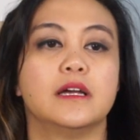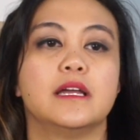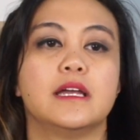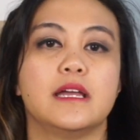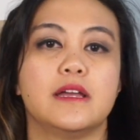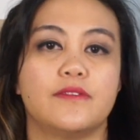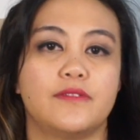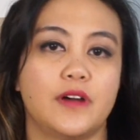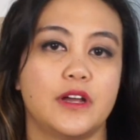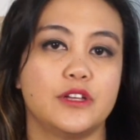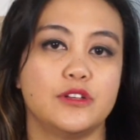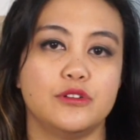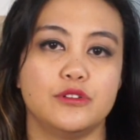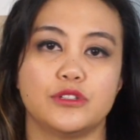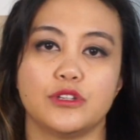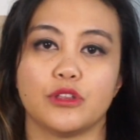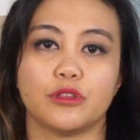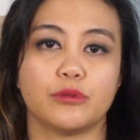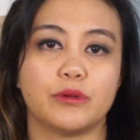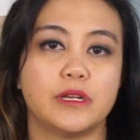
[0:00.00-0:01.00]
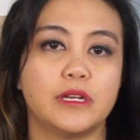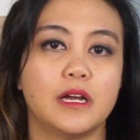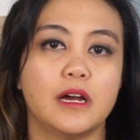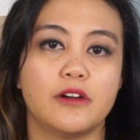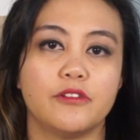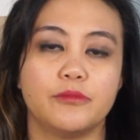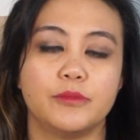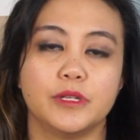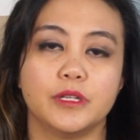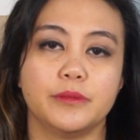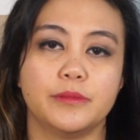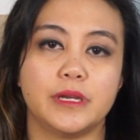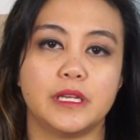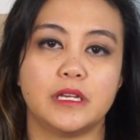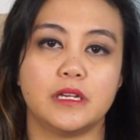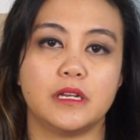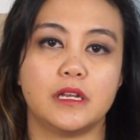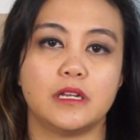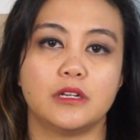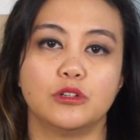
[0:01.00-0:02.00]
if I use a
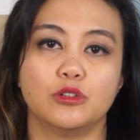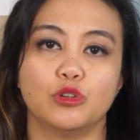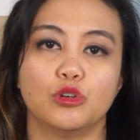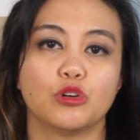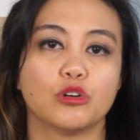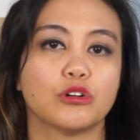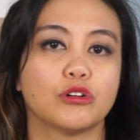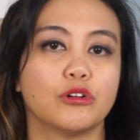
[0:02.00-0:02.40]
3.5mm needle or